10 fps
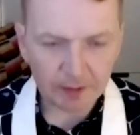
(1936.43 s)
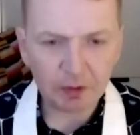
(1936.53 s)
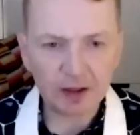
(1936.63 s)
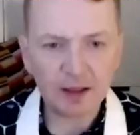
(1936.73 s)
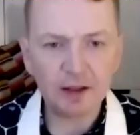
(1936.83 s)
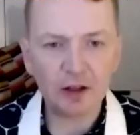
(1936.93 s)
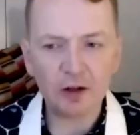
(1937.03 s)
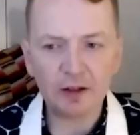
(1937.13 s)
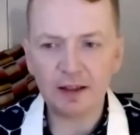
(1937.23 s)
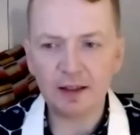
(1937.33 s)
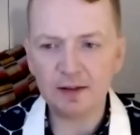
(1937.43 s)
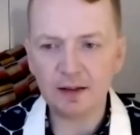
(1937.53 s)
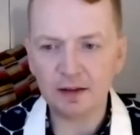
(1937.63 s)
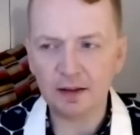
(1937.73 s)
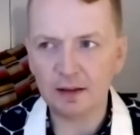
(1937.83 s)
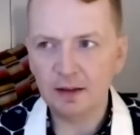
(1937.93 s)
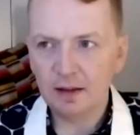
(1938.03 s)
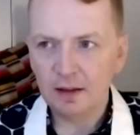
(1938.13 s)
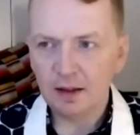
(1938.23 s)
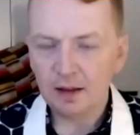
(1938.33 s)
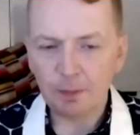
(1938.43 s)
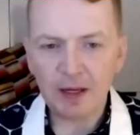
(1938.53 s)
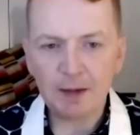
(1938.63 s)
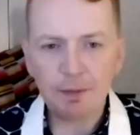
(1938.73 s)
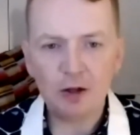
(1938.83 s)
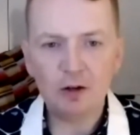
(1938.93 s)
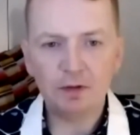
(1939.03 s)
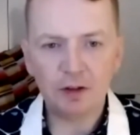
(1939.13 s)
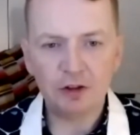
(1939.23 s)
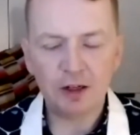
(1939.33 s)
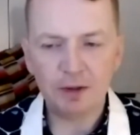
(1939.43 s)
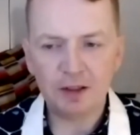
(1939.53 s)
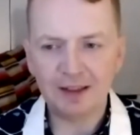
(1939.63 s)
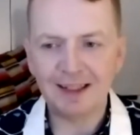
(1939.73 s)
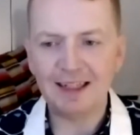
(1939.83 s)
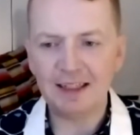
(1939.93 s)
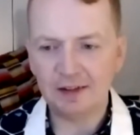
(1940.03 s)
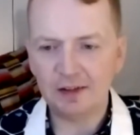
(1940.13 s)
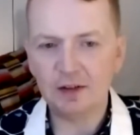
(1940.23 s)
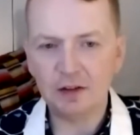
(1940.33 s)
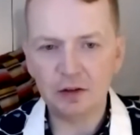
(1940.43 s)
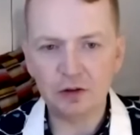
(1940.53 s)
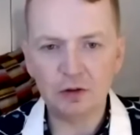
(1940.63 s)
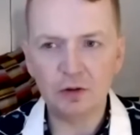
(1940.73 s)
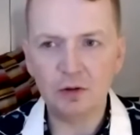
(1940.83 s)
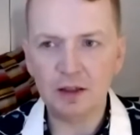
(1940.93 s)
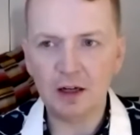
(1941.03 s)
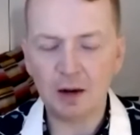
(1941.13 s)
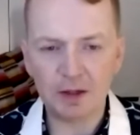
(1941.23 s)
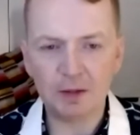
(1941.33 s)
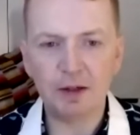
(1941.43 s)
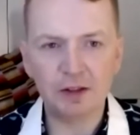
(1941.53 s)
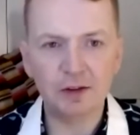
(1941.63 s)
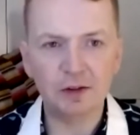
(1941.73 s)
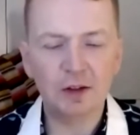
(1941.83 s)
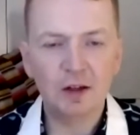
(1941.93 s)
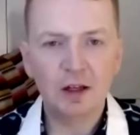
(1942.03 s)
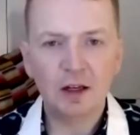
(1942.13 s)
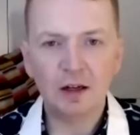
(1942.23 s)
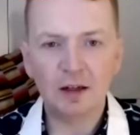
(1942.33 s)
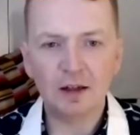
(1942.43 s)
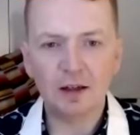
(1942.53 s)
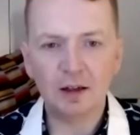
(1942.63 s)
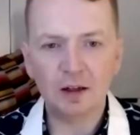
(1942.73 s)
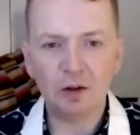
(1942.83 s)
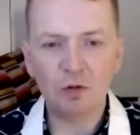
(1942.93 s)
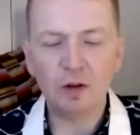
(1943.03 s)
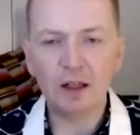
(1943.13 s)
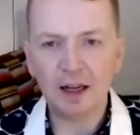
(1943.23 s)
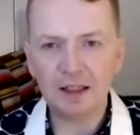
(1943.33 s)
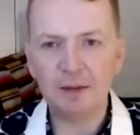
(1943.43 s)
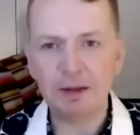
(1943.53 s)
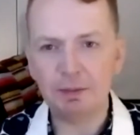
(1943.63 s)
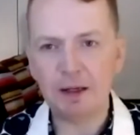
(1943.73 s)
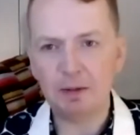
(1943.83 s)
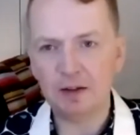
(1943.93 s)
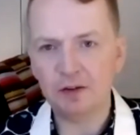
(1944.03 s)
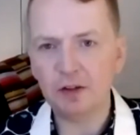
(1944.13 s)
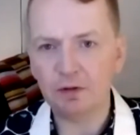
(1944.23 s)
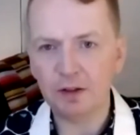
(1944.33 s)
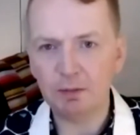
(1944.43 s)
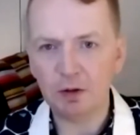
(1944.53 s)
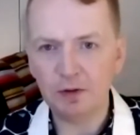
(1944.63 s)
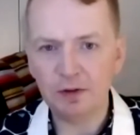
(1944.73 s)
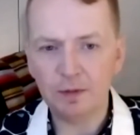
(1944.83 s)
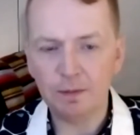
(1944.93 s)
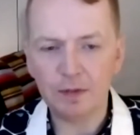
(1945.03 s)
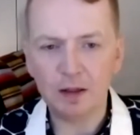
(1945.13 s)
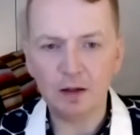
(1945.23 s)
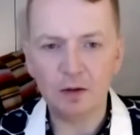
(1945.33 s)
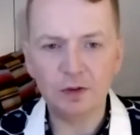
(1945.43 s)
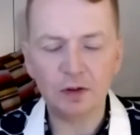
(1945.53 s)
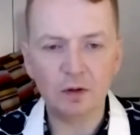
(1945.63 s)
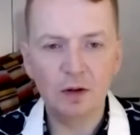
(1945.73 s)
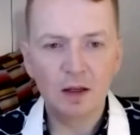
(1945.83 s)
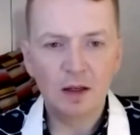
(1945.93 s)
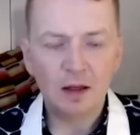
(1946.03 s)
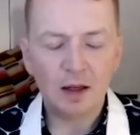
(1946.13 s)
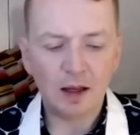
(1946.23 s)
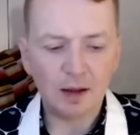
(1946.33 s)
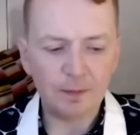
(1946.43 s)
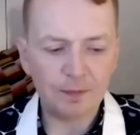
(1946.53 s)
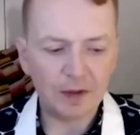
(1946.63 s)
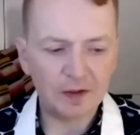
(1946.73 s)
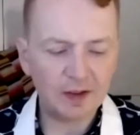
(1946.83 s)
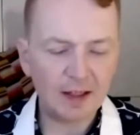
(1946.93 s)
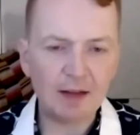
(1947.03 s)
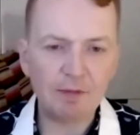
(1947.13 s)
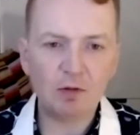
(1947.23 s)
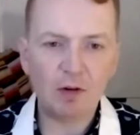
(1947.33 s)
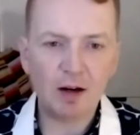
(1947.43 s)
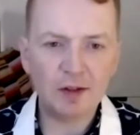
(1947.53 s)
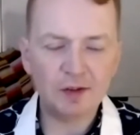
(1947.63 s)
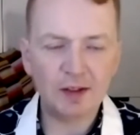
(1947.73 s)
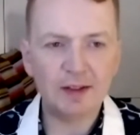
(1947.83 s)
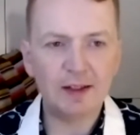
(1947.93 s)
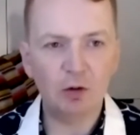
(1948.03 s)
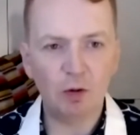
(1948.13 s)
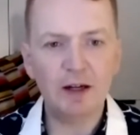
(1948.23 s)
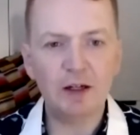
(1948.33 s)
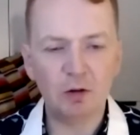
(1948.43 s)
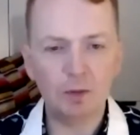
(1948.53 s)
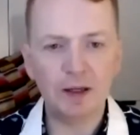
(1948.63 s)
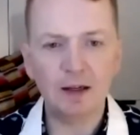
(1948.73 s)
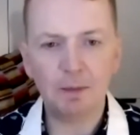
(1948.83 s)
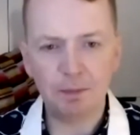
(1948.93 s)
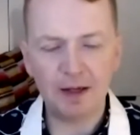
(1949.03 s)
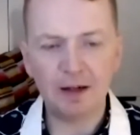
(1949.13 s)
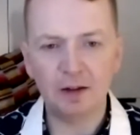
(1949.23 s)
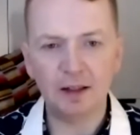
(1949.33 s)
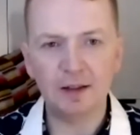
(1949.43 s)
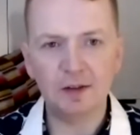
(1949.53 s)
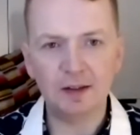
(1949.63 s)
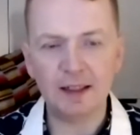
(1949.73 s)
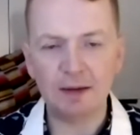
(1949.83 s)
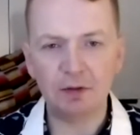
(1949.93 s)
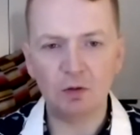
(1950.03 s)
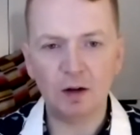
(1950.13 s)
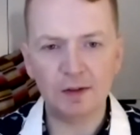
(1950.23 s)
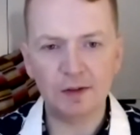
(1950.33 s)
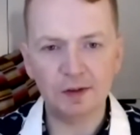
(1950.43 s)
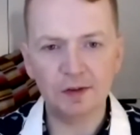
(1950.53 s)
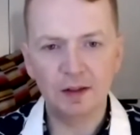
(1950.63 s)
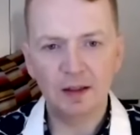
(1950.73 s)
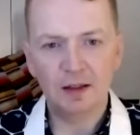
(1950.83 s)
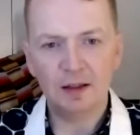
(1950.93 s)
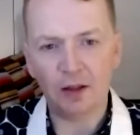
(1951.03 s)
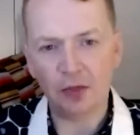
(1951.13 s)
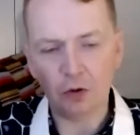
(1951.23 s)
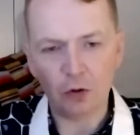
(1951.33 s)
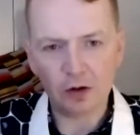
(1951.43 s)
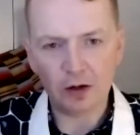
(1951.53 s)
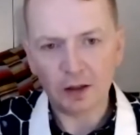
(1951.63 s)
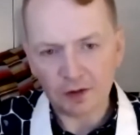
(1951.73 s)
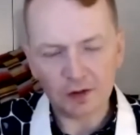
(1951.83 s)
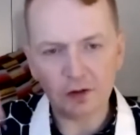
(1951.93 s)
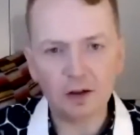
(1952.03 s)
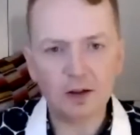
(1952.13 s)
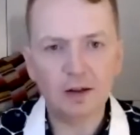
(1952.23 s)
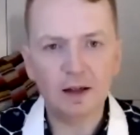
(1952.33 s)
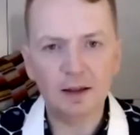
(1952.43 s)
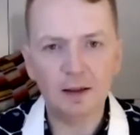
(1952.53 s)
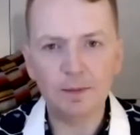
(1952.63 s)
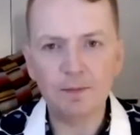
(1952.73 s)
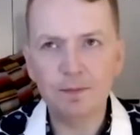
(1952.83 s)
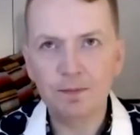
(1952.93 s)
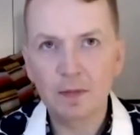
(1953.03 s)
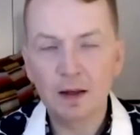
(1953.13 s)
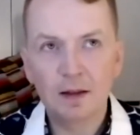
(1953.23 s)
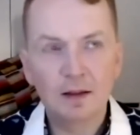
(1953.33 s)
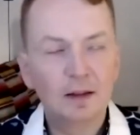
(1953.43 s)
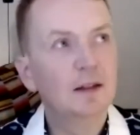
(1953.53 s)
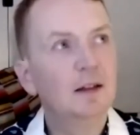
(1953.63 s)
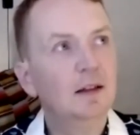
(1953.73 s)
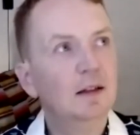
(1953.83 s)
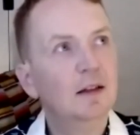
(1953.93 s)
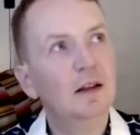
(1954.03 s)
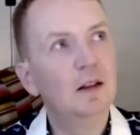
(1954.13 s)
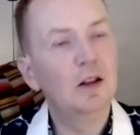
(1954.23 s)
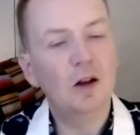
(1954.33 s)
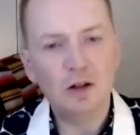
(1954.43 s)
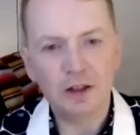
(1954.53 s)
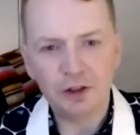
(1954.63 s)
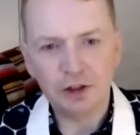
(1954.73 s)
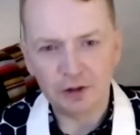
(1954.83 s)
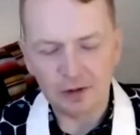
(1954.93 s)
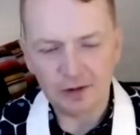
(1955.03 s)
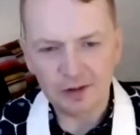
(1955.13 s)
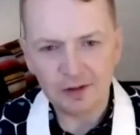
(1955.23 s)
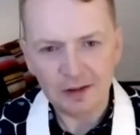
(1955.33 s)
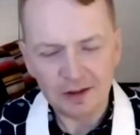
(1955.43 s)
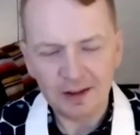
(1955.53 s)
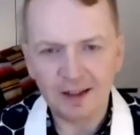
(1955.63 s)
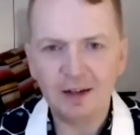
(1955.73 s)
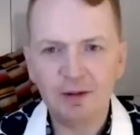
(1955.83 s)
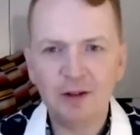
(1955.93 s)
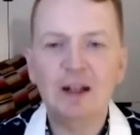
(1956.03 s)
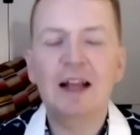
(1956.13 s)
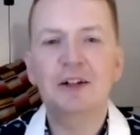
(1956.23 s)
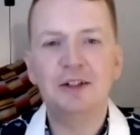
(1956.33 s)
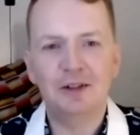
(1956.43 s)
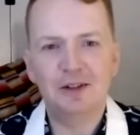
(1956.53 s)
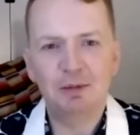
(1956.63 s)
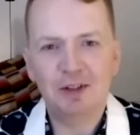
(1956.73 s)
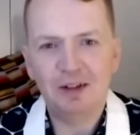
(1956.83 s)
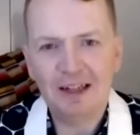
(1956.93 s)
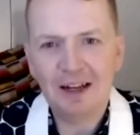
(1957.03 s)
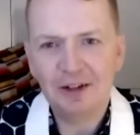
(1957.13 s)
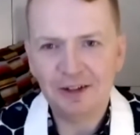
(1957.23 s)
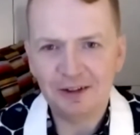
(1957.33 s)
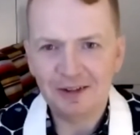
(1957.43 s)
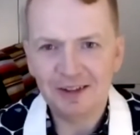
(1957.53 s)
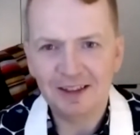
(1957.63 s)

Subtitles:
But the other thing is that the people who have contributed the least to carbon emissions will likely be the people to suffer the most. So the sea level rises at the equator will be a lot bigger than the sea level rises at northern and southern longitudes, isn't it? Latitudes. I'm sorry, latitudes.